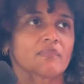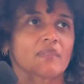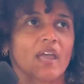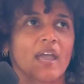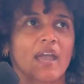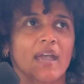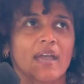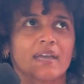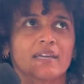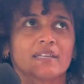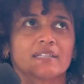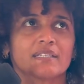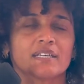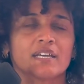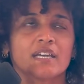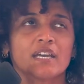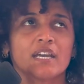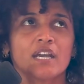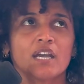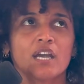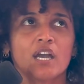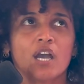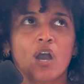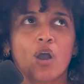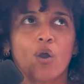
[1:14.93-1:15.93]
And
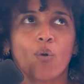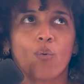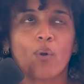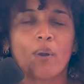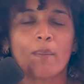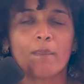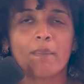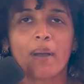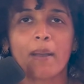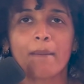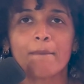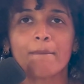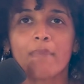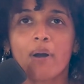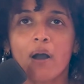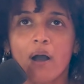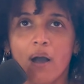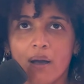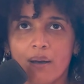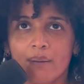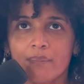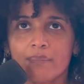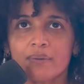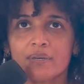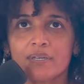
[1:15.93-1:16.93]
when my
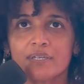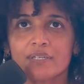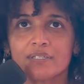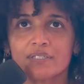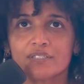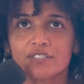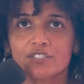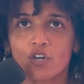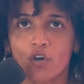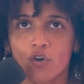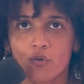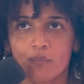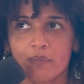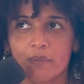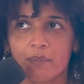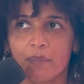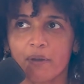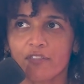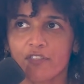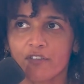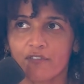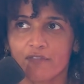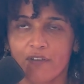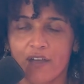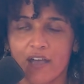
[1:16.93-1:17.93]
mom told me
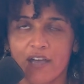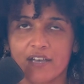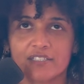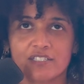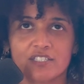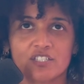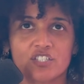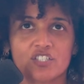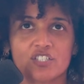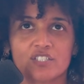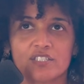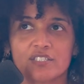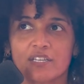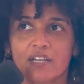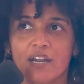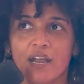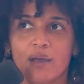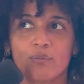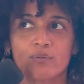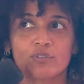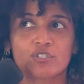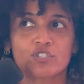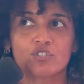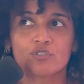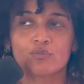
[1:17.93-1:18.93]
about the fast and she said I
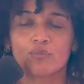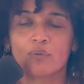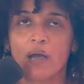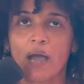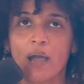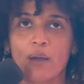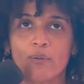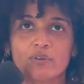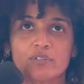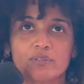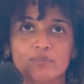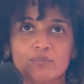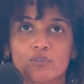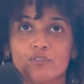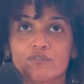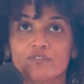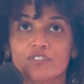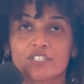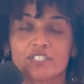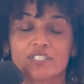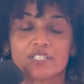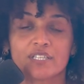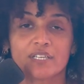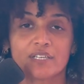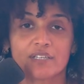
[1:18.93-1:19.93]
was moved
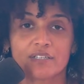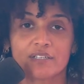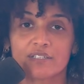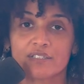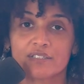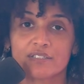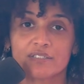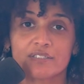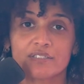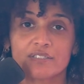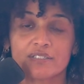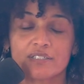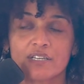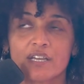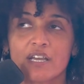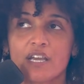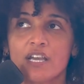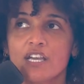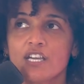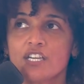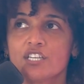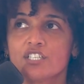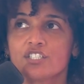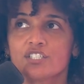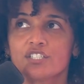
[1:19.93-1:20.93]
to tears,
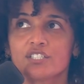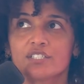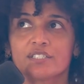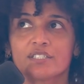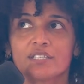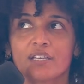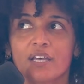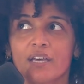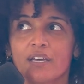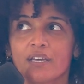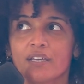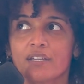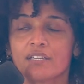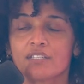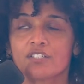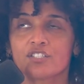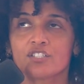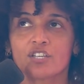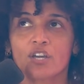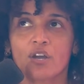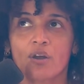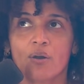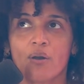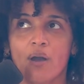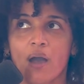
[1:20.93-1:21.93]
she said,
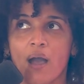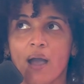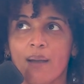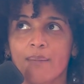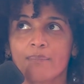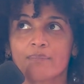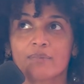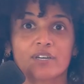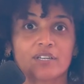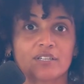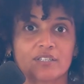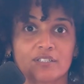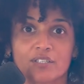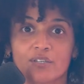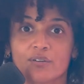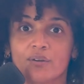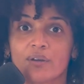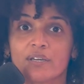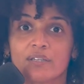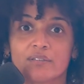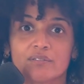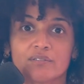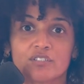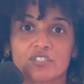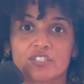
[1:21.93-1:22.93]
"Joe, I'm going to do
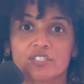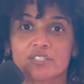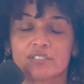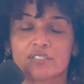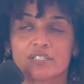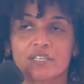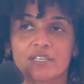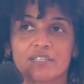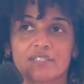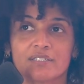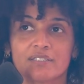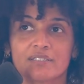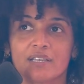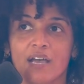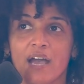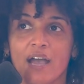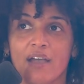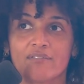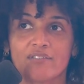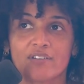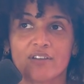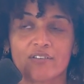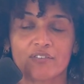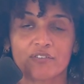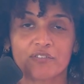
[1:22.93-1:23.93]
it." She says,
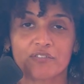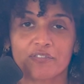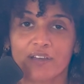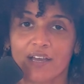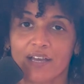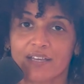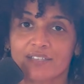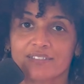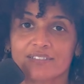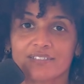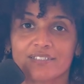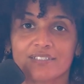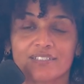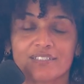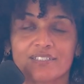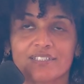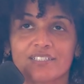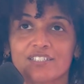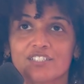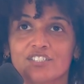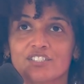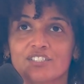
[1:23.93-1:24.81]
"I've never fasted."